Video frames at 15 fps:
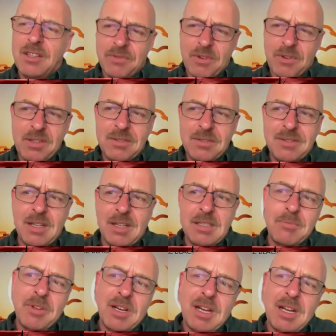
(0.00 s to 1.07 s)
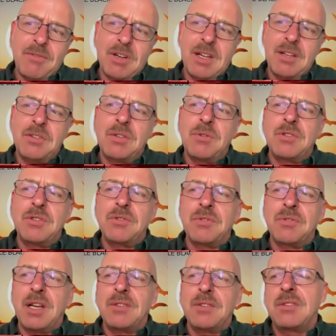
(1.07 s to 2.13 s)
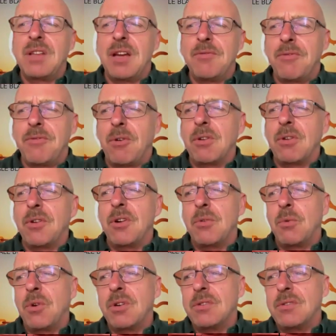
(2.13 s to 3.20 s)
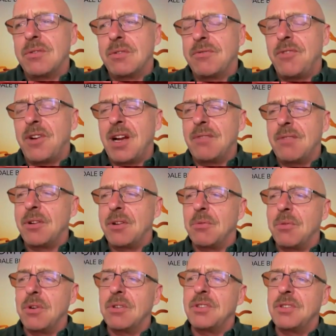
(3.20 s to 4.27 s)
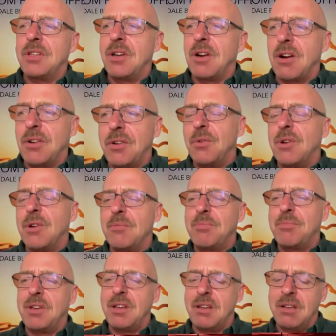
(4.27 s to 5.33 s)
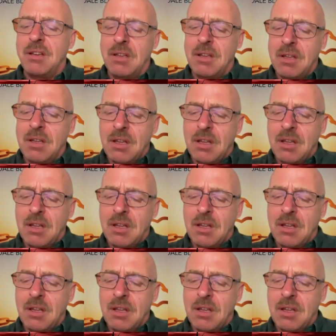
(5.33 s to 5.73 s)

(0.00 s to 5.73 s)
It's very seldom that I ever get to address that 4-letter word or 5-letter word, TRUMP,